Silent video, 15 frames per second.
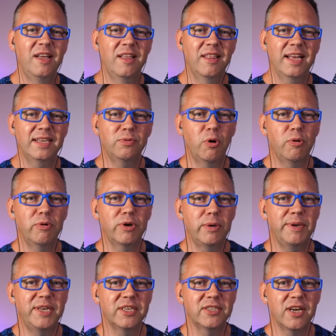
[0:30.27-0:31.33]
That's what we're going
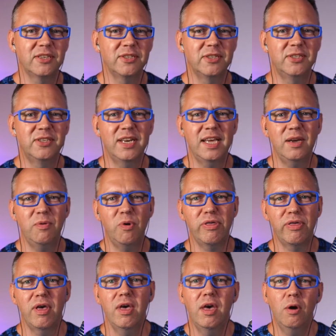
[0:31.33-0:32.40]
to be discussing today
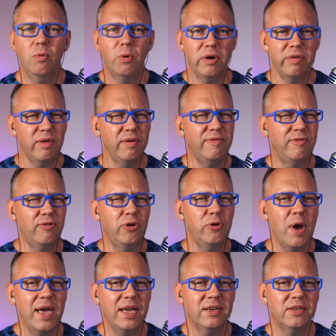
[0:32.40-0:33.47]
with one of the
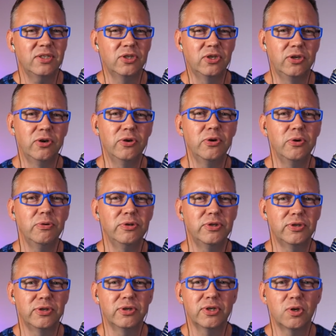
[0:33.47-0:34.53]
few ex-Google
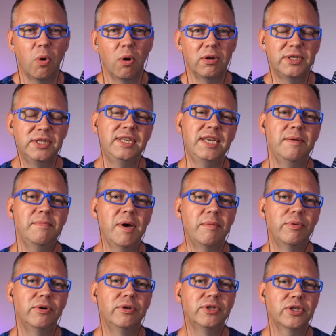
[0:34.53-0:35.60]
search quality team
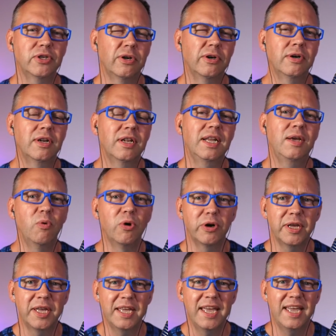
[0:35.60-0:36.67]
members currently
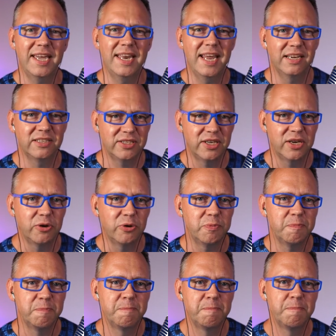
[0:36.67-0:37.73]
working in SEO.
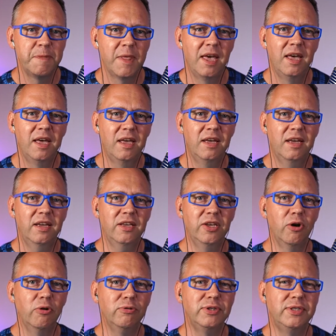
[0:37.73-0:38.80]
He
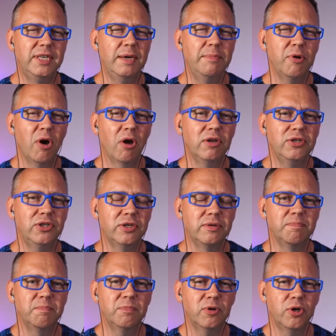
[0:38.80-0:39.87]
holds deep knowledge
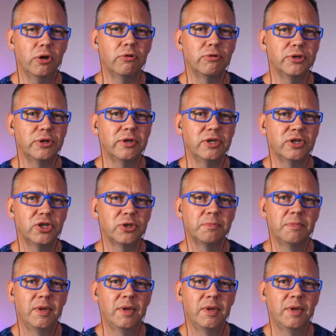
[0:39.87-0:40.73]
in Google search.